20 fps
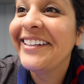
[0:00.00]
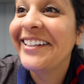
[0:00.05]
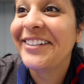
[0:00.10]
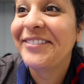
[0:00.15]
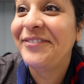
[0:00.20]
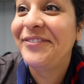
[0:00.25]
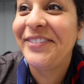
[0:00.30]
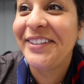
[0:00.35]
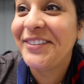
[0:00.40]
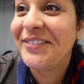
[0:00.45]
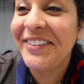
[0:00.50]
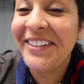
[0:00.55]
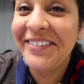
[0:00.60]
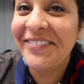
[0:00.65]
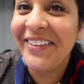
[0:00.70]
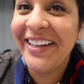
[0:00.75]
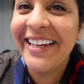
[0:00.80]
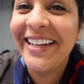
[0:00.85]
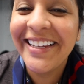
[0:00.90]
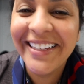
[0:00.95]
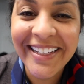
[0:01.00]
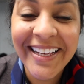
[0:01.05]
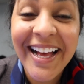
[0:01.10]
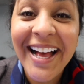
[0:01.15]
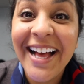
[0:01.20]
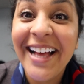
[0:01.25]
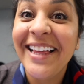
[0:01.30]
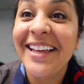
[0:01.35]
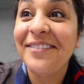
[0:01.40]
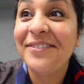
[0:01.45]
You're filming me.
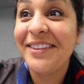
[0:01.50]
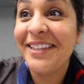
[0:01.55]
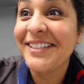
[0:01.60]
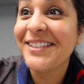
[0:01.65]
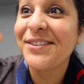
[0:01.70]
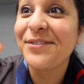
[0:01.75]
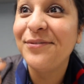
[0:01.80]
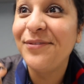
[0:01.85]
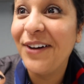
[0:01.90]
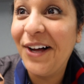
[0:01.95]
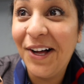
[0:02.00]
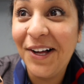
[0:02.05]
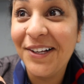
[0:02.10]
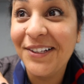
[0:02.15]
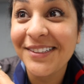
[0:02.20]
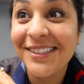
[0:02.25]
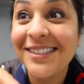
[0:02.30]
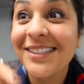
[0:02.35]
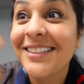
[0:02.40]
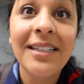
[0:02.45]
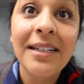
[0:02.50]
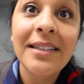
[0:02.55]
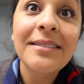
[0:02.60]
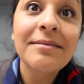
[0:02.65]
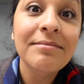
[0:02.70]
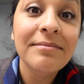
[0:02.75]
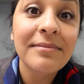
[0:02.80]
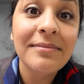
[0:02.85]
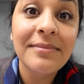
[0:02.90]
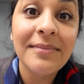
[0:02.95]
If this falls,
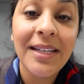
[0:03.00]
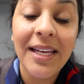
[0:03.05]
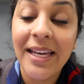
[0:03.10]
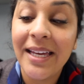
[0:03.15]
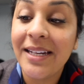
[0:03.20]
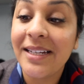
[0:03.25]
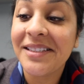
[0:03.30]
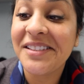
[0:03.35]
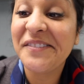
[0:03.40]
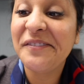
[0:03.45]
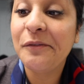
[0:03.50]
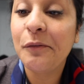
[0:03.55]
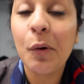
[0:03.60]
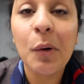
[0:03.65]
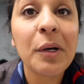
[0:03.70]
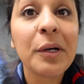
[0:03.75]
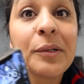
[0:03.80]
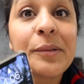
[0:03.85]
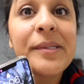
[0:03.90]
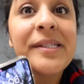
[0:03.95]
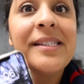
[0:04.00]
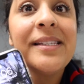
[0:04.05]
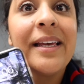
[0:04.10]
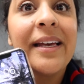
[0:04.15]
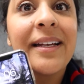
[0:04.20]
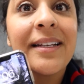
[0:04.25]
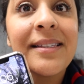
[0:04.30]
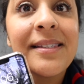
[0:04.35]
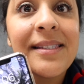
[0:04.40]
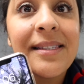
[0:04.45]
it is
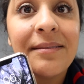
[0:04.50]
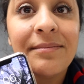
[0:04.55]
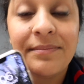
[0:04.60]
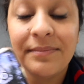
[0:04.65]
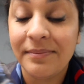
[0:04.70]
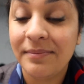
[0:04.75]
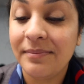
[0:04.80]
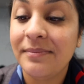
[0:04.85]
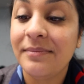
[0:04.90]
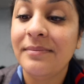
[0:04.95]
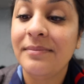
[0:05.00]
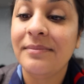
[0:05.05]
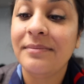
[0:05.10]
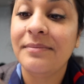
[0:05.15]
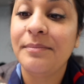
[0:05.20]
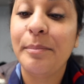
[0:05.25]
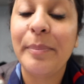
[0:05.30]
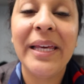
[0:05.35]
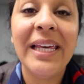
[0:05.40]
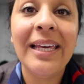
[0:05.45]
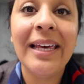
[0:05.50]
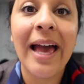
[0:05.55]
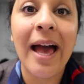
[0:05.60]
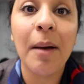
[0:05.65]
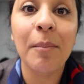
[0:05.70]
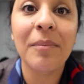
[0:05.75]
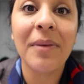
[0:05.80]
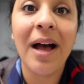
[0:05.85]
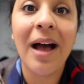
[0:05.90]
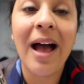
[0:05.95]
4:06
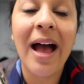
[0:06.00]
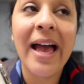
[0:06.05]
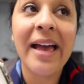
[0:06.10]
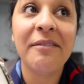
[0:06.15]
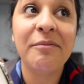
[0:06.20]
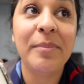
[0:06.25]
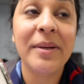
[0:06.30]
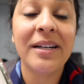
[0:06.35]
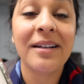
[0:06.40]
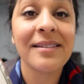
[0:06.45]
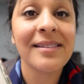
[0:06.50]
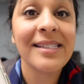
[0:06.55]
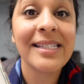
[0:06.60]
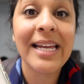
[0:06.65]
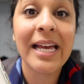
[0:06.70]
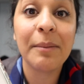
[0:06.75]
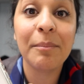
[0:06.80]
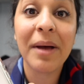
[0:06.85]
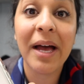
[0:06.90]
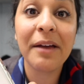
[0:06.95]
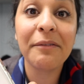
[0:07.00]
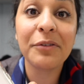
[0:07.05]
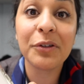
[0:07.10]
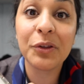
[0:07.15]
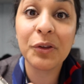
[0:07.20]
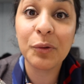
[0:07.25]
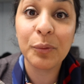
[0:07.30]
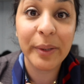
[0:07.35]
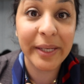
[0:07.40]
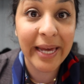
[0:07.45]
p.m. I have been on standby for
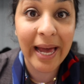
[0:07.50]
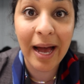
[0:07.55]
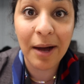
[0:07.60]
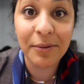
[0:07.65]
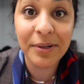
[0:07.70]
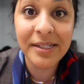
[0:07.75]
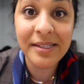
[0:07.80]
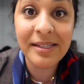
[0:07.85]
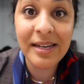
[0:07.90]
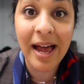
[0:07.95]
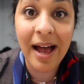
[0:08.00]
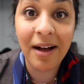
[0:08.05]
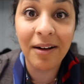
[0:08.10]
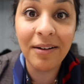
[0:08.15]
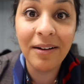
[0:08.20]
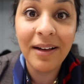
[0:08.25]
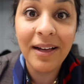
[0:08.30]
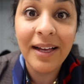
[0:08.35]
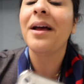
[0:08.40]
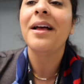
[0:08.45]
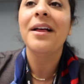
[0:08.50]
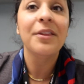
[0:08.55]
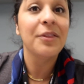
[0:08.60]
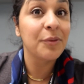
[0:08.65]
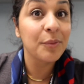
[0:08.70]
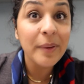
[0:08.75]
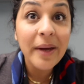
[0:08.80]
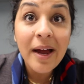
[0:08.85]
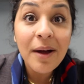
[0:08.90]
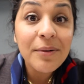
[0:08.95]
3 hours now.
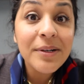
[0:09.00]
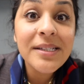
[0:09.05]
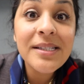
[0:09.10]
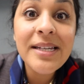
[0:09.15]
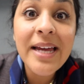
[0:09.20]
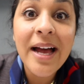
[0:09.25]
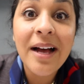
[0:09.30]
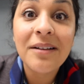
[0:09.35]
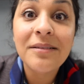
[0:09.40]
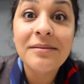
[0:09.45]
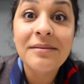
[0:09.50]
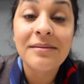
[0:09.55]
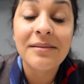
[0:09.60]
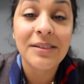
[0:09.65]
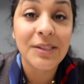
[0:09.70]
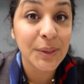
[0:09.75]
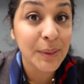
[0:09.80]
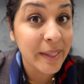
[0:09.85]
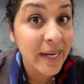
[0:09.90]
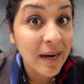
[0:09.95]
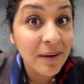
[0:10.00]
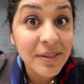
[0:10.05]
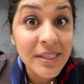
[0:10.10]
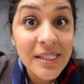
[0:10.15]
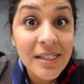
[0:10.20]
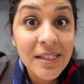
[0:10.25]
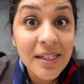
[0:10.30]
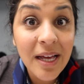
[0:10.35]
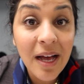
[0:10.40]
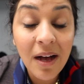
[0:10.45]
3 hours down, 3
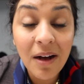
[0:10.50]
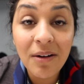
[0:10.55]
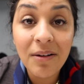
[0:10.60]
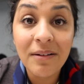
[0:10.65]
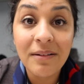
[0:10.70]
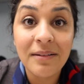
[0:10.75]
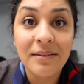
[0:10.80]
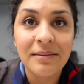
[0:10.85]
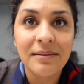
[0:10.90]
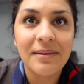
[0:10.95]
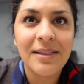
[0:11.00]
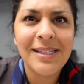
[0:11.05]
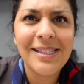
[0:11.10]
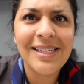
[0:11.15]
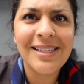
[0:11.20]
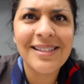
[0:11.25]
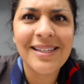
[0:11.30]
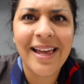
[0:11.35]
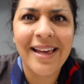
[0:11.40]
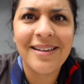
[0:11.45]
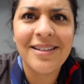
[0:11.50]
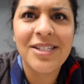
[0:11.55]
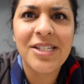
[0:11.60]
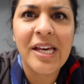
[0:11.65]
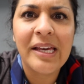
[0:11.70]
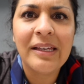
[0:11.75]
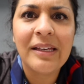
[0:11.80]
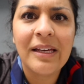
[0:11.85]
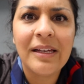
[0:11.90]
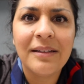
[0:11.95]
hours to go. This is like
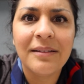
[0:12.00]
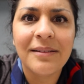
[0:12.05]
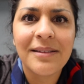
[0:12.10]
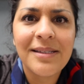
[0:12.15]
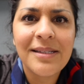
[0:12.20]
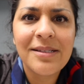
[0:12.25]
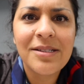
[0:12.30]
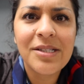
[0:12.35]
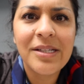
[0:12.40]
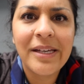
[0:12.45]
shaking. Is this